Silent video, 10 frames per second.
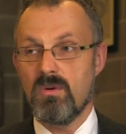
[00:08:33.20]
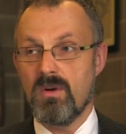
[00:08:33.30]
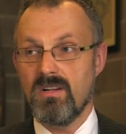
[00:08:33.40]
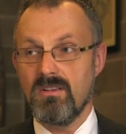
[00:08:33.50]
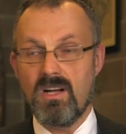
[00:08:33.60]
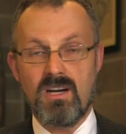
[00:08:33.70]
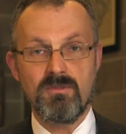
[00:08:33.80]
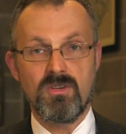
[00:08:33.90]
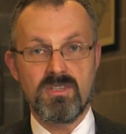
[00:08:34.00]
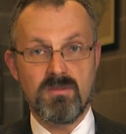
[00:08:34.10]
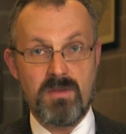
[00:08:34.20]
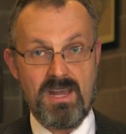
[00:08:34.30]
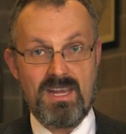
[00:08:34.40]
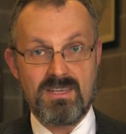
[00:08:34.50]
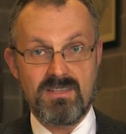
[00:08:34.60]
Well, I'm going to
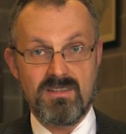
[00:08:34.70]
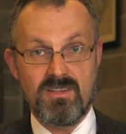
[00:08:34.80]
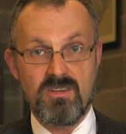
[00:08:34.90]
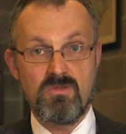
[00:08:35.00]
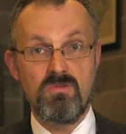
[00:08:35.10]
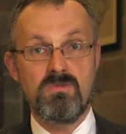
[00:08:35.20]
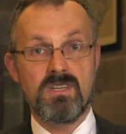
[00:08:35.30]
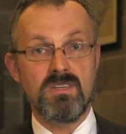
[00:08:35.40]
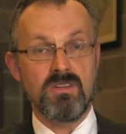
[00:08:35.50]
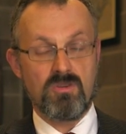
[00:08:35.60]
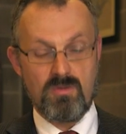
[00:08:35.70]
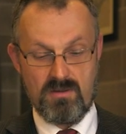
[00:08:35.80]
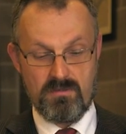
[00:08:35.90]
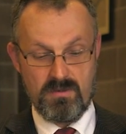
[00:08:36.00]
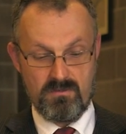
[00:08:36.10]
bet that you didn't grow
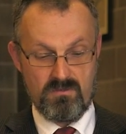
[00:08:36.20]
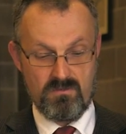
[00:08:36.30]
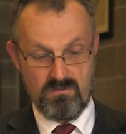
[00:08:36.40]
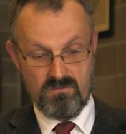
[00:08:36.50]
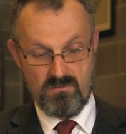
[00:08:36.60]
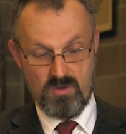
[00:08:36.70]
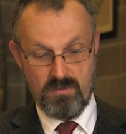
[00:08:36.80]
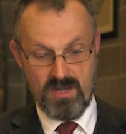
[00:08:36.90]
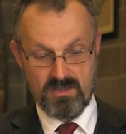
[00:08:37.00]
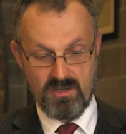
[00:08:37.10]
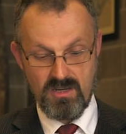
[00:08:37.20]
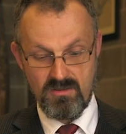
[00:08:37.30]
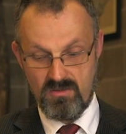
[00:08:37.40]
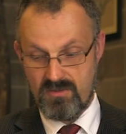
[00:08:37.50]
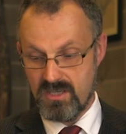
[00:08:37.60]
up on Mercury
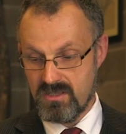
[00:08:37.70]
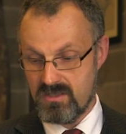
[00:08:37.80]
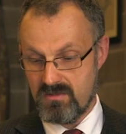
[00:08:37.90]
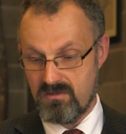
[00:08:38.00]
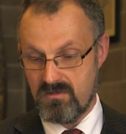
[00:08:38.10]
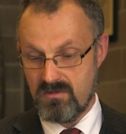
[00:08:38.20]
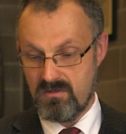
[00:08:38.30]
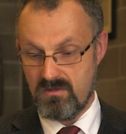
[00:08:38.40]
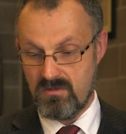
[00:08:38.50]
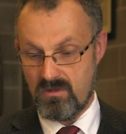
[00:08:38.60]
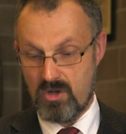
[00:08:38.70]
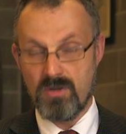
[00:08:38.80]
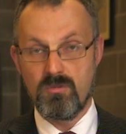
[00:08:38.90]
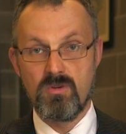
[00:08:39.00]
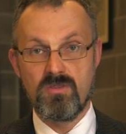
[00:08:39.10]
or Venus, on
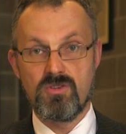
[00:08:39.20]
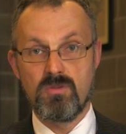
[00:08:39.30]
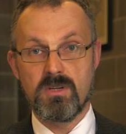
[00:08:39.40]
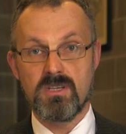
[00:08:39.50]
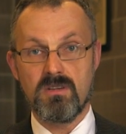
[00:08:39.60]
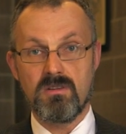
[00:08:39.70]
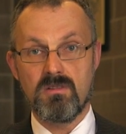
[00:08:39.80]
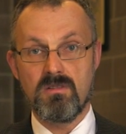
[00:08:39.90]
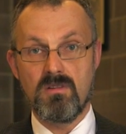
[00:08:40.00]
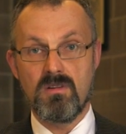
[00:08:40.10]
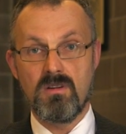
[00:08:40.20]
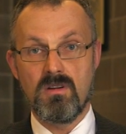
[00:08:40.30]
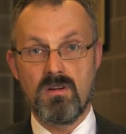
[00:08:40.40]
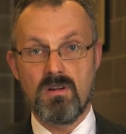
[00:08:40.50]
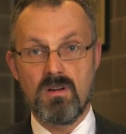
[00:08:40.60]
a moon of Jupiter,
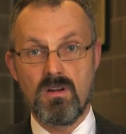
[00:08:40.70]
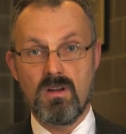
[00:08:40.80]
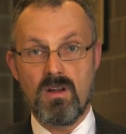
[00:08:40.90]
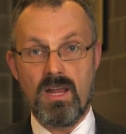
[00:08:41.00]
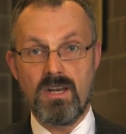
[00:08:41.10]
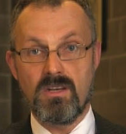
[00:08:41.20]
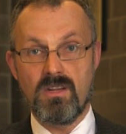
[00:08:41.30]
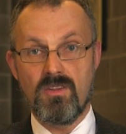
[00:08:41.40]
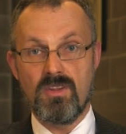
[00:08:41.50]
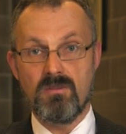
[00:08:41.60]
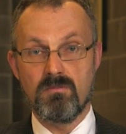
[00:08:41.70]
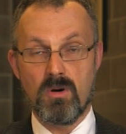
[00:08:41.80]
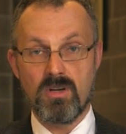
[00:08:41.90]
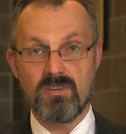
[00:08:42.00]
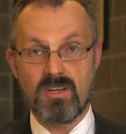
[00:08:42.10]
in the
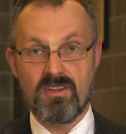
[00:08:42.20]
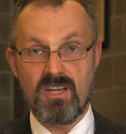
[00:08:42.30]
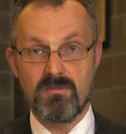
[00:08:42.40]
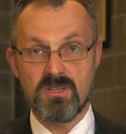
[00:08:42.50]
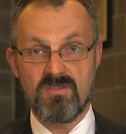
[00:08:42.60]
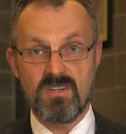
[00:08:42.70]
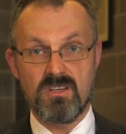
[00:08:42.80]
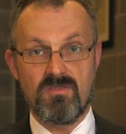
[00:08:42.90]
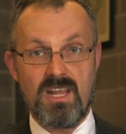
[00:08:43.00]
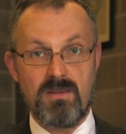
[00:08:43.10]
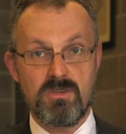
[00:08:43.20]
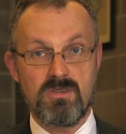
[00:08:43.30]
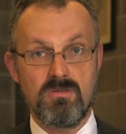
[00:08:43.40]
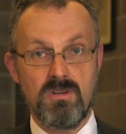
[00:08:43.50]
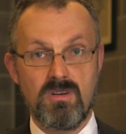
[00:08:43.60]
boiling thermosphere of
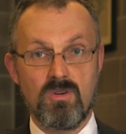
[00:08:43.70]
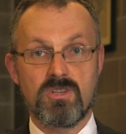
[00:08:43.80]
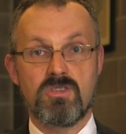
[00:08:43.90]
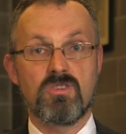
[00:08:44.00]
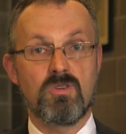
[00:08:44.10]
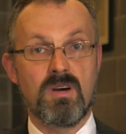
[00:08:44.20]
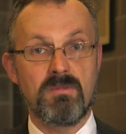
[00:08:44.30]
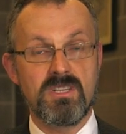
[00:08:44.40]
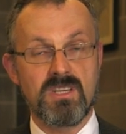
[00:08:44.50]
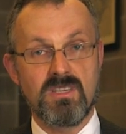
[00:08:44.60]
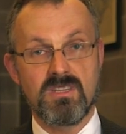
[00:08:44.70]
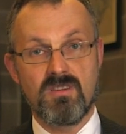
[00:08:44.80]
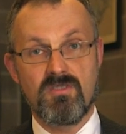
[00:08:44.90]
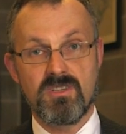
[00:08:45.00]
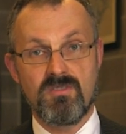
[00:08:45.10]
Neptune, nor did you grow up inside the
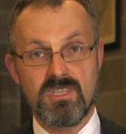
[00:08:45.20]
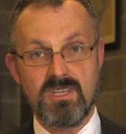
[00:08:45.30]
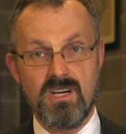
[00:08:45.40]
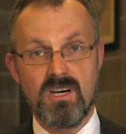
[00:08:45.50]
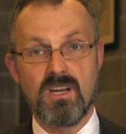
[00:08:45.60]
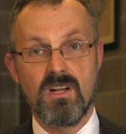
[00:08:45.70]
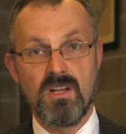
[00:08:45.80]
surface of a star.